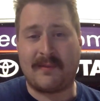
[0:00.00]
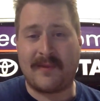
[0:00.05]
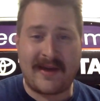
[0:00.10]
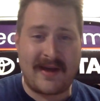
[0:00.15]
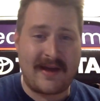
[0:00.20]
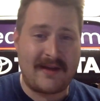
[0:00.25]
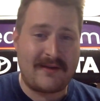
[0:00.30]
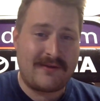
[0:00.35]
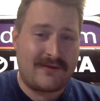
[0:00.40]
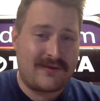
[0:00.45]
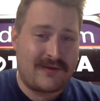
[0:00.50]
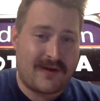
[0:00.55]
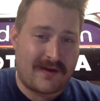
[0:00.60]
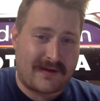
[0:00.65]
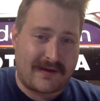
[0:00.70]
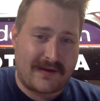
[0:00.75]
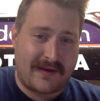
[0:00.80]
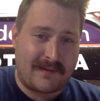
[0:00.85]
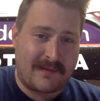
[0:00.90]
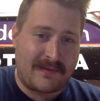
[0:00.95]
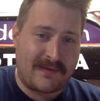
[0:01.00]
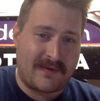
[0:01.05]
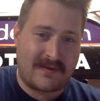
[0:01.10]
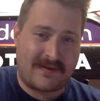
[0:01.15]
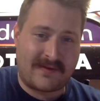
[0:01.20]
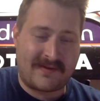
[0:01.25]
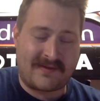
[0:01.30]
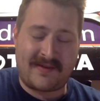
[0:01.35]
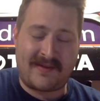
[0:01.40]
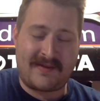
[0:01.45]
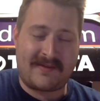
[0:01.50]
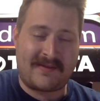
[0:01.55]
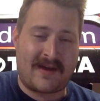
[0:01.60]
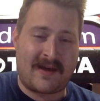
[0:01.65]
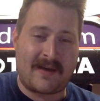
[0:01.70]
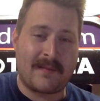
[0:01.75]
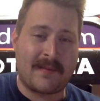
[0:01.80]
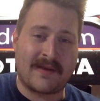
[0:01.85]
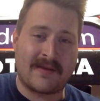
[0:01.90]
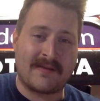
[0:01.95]
We can't just chalk it up to seat
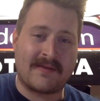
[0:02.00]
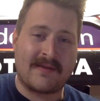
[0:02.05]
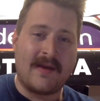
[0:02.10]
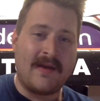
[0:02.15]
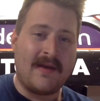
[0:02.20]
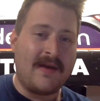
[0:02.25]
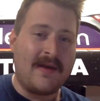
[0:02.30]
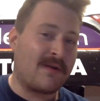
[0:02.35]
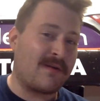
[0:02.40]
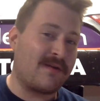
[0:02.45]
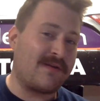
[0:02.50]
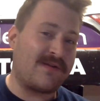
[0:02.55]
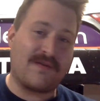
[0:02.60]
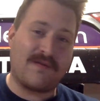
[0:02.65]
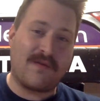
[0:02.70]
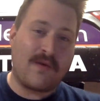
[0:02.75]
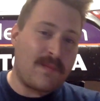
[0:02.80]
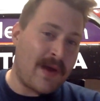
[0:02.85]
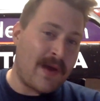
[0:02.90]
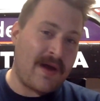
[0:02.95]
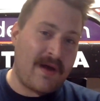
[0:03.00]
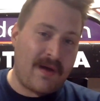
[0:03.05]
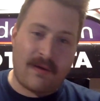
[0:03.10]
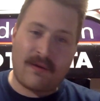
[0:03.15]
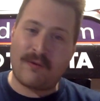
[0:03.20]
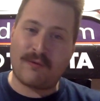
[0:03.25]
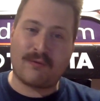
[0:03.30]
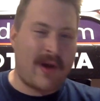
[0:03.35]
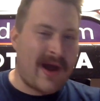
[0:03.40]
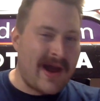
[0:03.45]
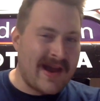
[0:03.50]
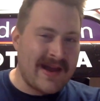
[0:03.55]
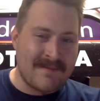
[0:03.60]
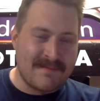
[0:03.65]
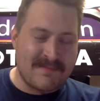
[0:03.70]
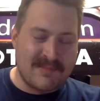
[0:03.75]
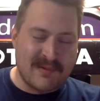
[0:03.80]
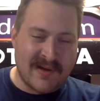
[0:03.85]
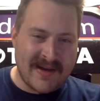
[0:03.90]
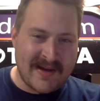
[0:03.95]
time, because Christopher Bell,
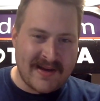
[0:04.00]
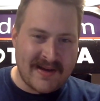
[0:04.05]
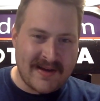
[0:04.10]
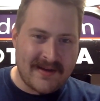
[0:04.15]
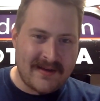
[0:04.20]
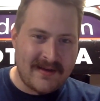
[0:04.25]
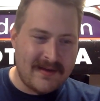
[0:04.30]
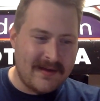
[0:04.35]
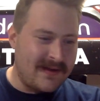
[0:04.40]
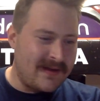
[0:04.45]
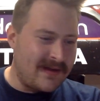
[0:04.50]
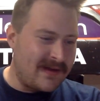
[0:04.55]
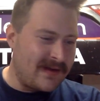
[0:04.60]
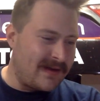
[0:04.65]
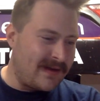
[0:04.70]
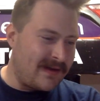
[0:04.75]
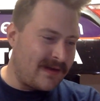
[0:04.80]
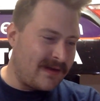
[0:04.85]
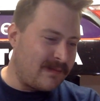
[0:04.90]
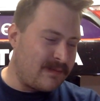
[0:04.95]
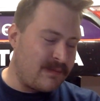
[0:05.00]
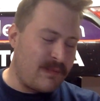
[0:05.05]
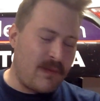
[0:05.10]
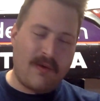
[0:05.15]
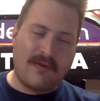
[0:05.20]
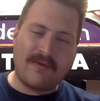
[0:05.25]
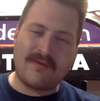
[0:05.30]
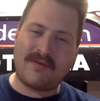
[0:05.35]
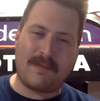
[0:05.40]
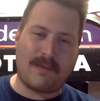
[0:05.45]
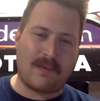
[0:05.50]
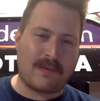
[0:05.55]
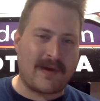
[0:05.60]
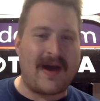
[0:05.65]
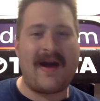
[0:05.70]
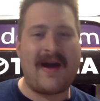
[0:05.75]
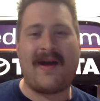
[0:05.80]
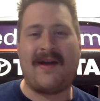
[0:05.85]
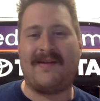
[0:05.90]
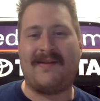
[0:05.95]
Ryan Blaney, multiple
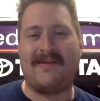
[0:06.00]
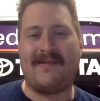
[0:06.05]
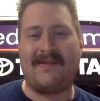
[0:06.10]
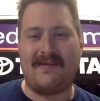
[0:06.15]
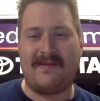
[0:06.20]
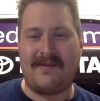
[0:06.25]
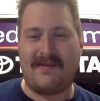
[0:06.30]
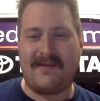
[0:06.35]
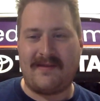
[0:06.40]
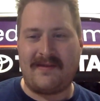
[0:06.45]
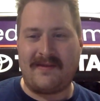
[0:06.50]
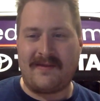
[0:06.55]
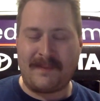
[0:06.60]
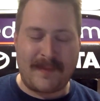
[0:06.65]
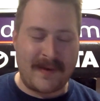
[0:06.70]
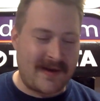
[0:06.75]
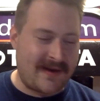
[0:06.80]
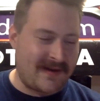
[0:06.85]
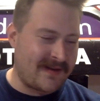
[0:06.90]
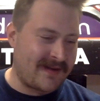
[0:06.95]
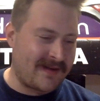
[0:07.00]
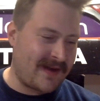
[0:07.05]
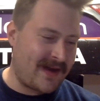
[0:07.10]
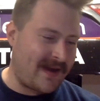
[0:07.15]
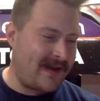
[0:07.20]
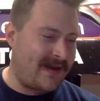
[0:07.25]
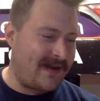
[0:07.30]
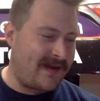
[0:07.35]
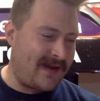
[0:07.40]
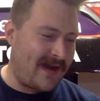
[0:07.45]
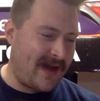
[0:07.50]
guys spinning today.